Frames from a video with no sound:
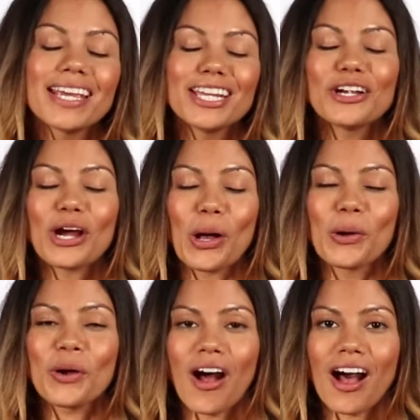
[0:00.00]
Making
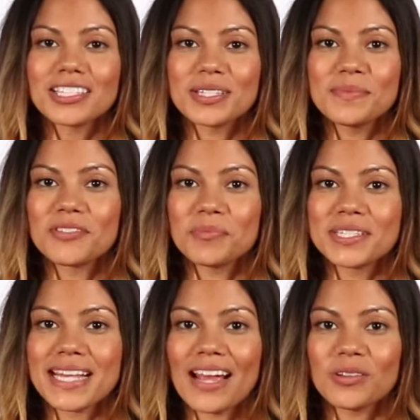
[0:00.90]
your own costumes
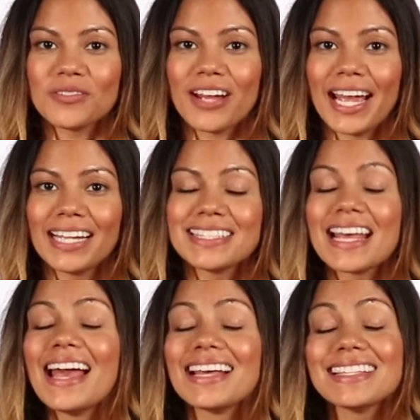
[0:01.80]
from recycled
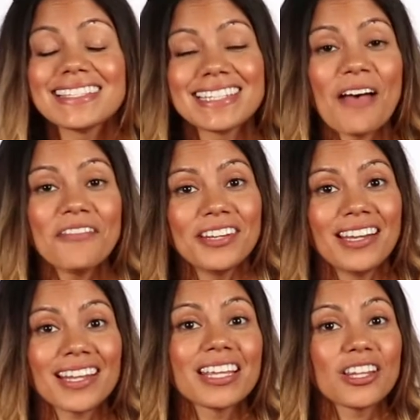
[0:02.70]
finds is
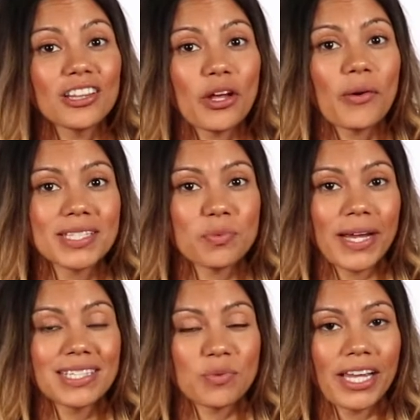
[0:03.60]
definitely the
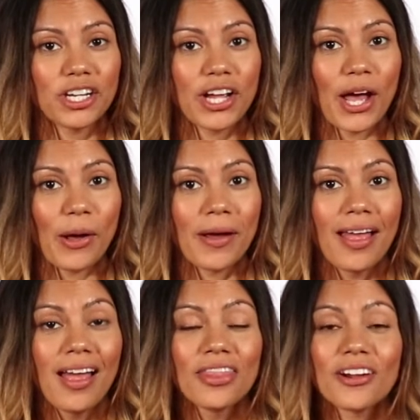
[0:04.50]
lowest waste way to
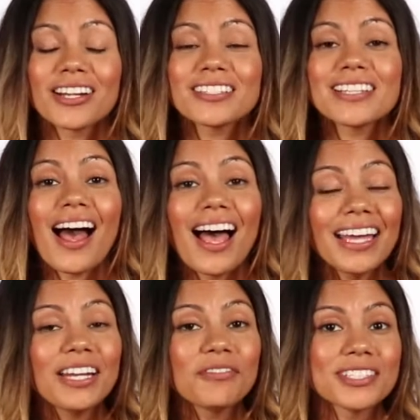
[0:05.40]
go. There are a
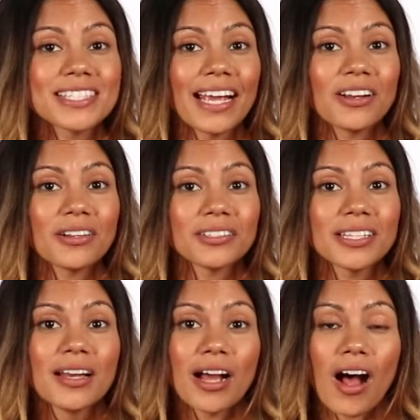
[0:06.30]
ton of
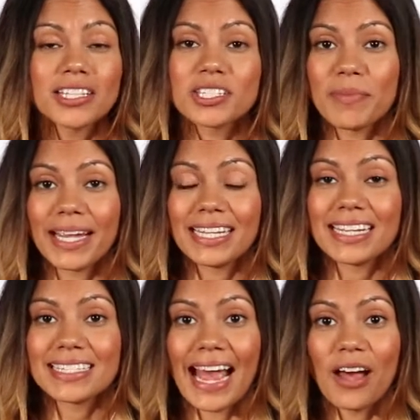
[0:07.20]
recycled costume
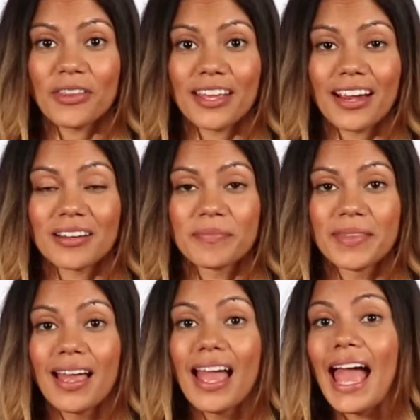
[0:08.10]
ideas out there.